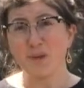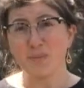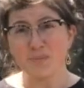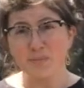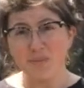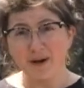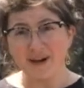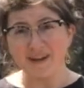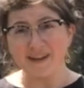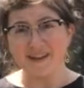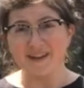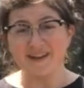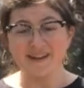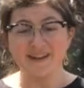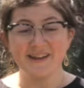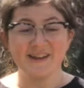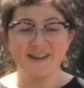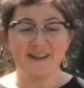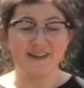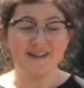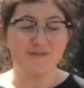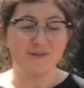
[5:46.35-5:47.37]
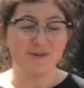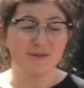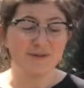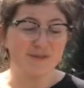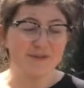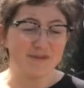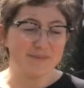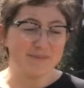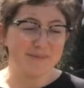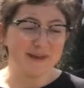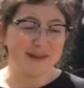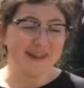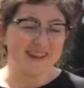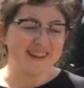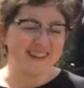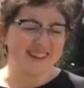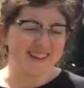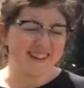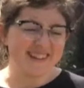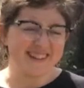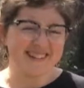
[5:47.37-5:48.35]
but if you just make
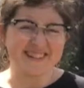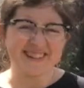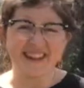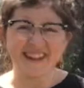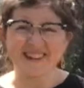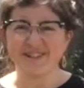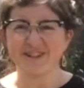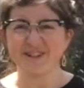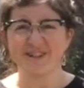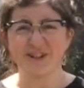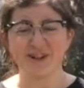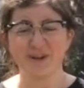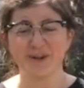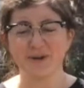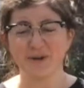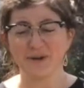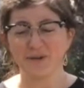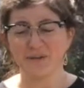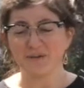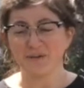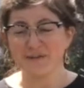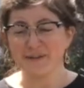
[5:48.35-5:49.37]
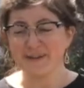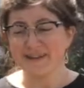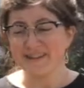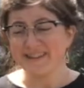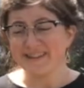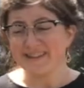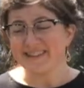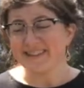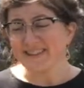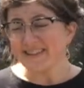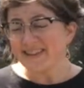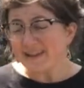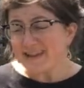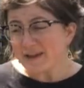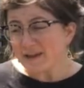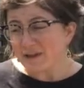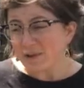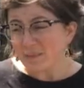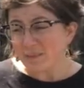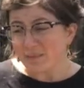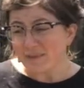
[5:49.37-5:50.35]
an intention of
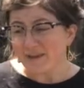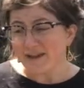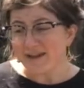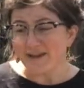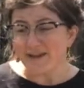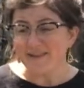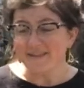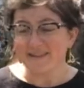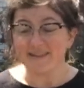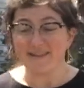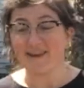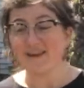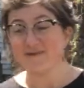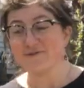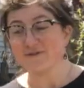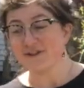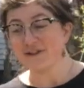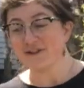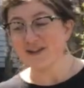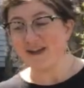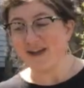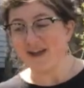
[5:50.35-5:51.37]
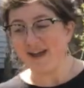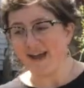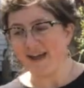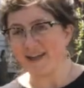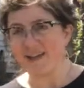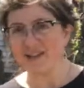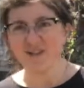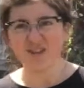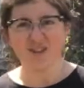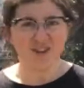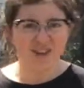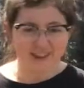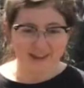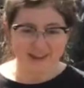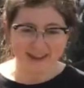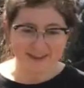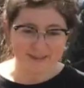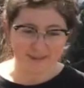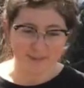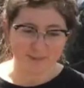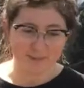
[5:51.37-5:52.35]
seeing your plants every day, looking
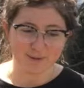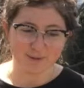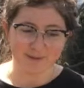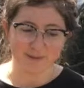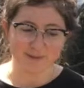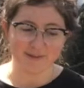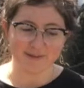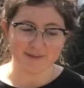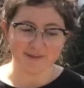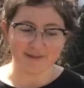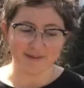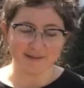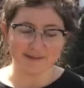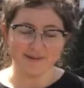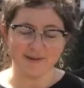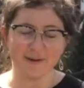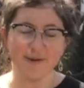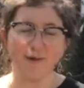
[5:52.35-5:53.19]
at them closely,